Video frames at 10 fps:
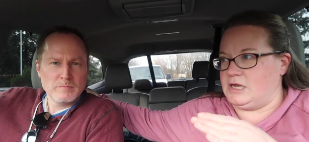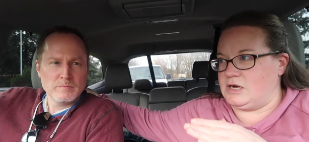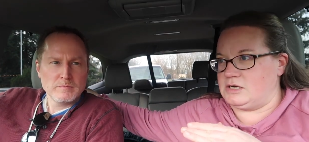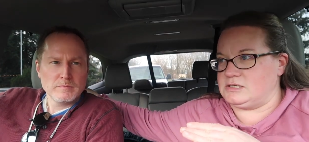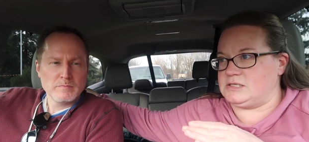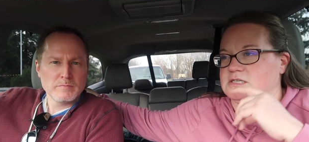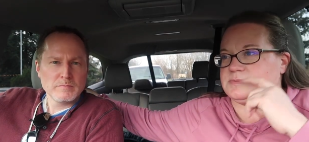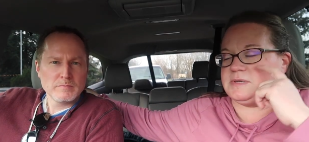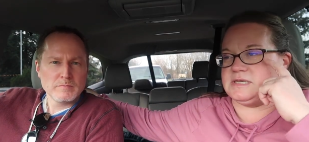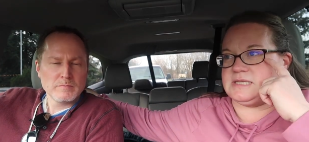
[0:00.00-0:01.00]
Speaker 1: years just
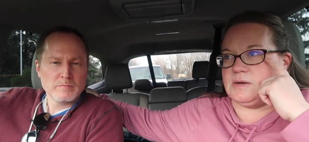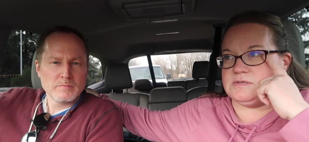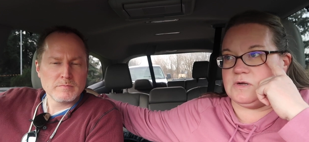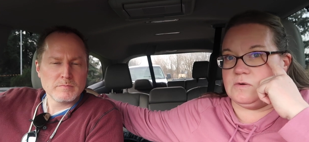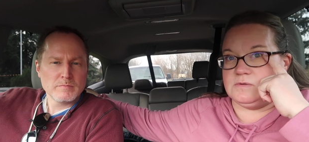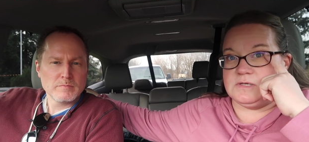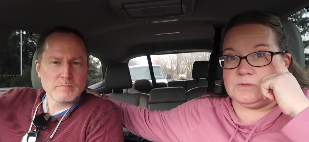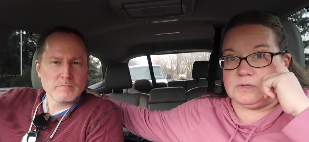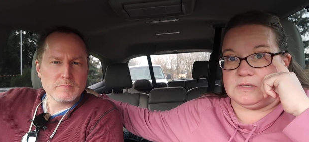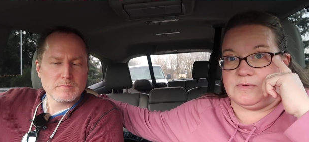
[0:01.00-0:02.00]
because that was our only
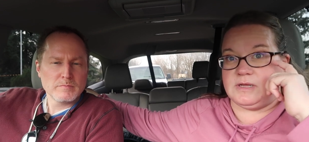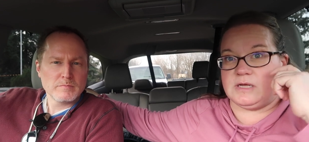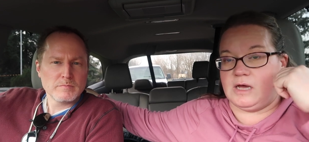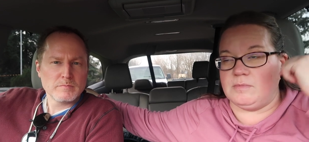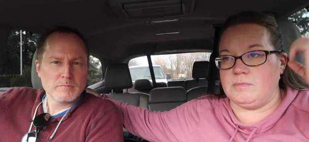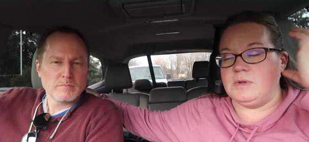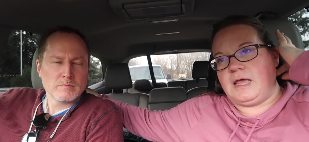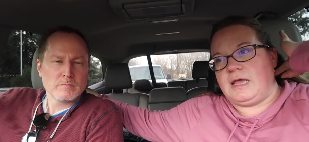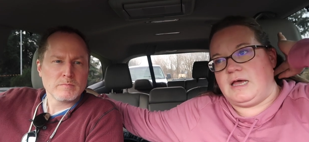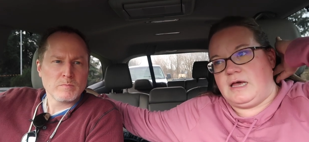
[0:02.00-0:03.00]
source of income.
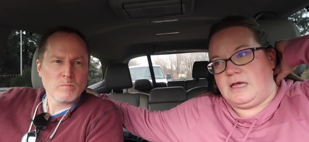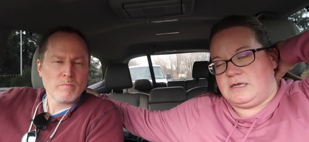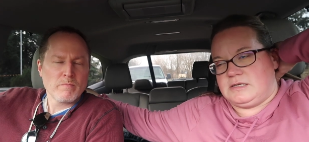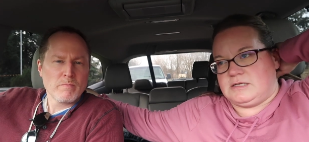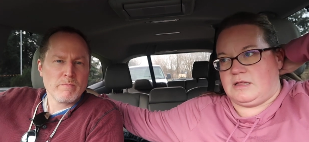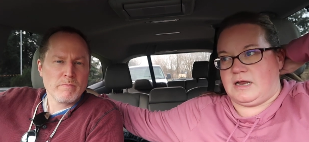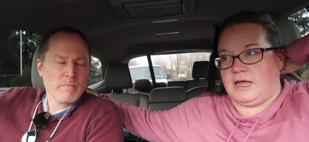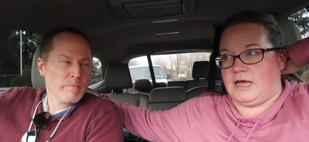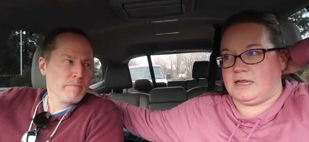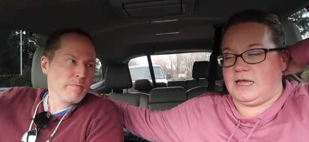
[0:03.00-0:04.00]
And then I
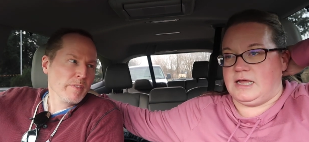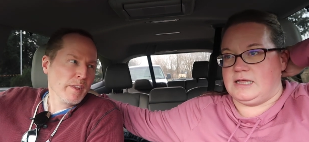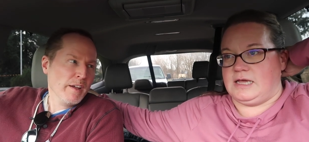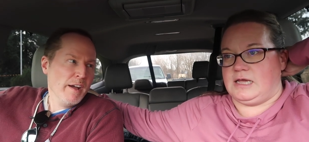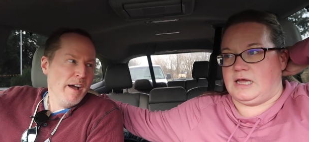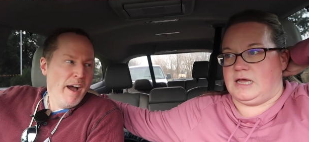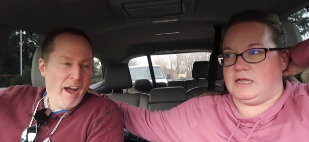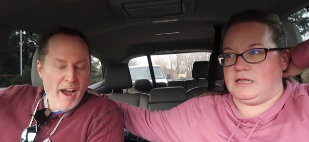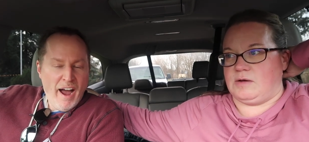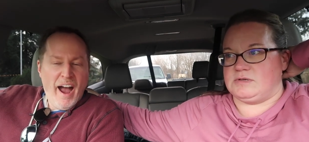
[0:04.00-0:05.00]
had Kaylee and
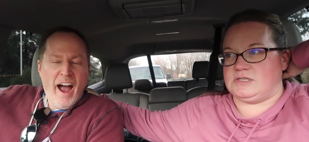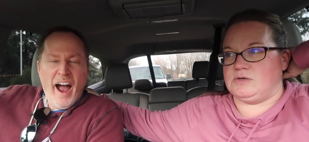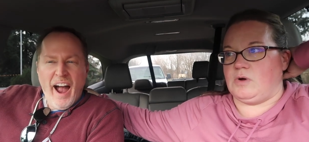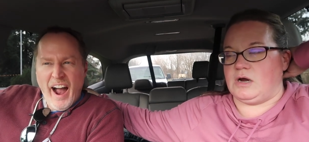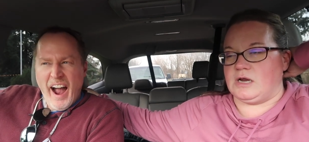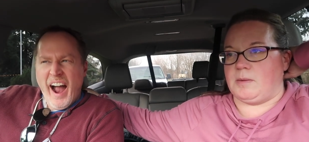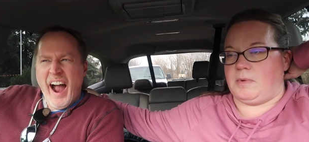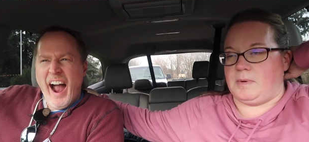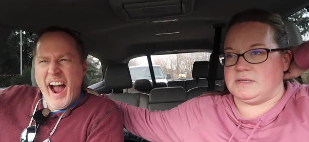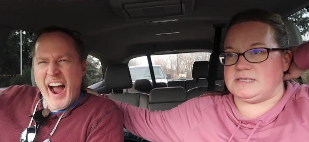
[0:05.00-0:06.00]
that was too hard to come up on